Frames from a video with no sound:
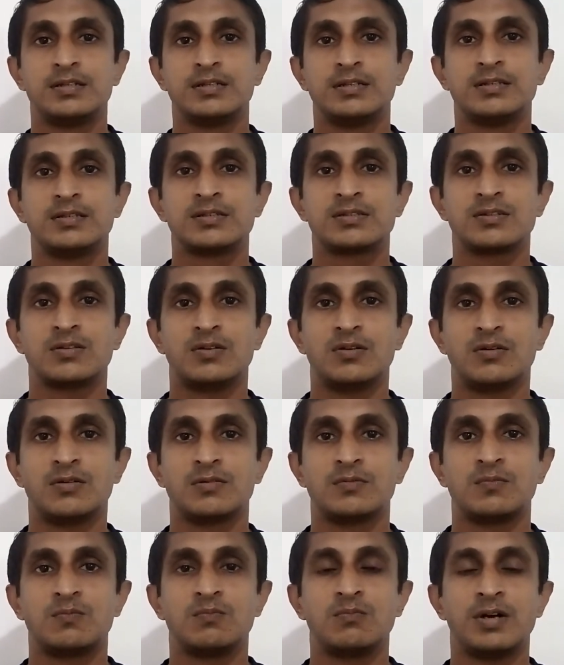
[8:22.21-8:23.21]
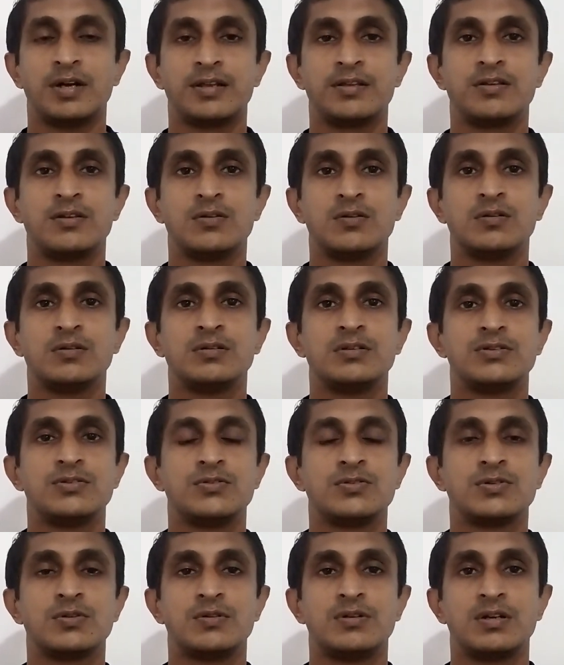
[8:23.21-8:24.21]
So mind you, you
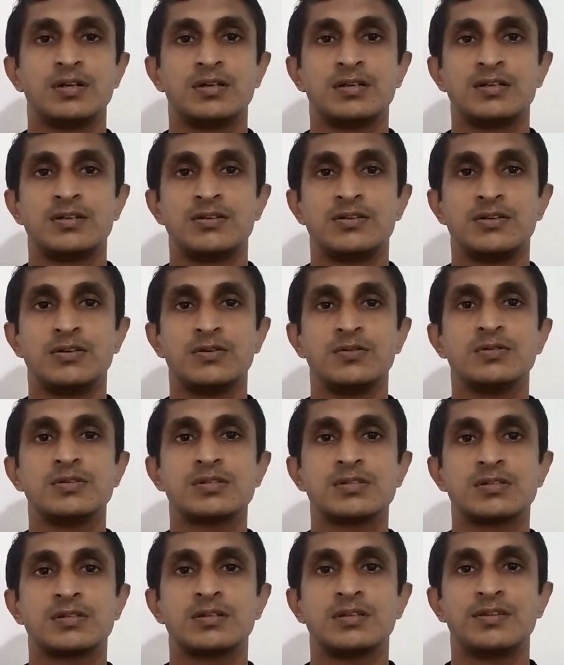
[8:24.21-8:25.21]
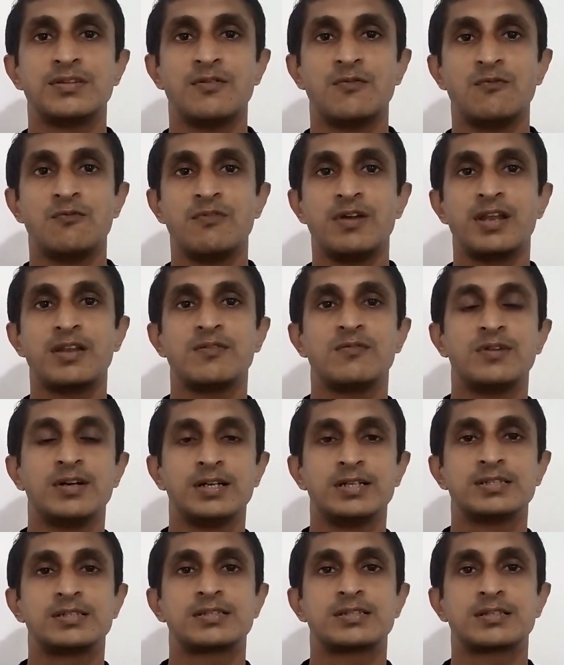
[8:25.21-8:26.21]
should use the very
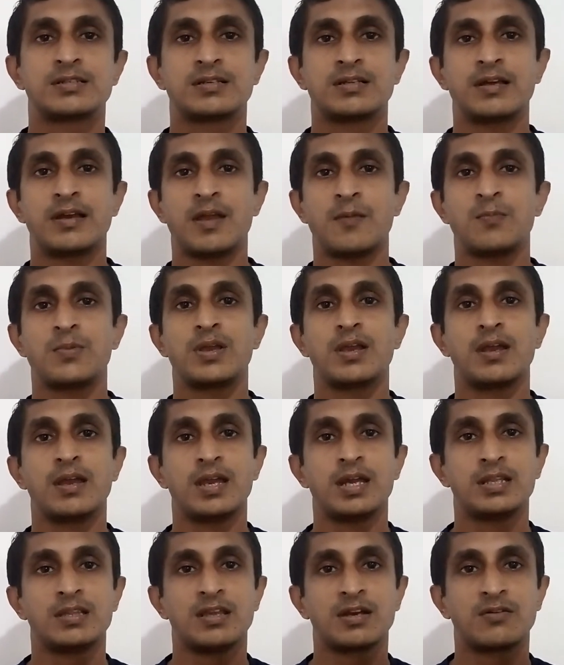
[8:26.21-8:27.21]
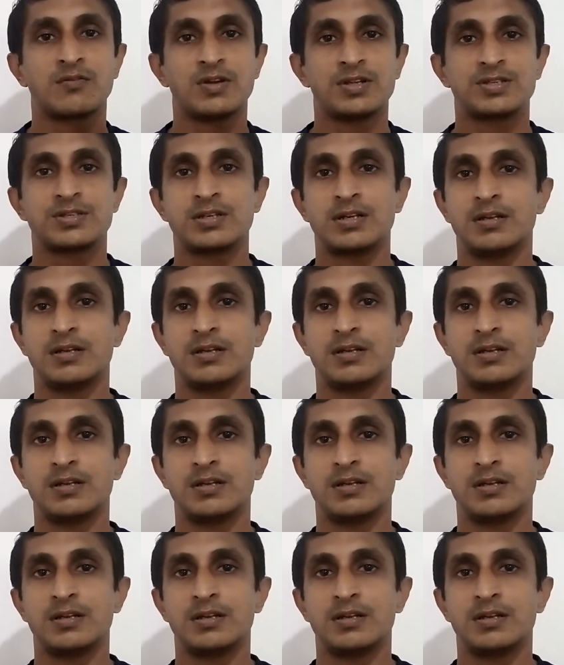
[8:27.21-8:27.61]
words appear in the question.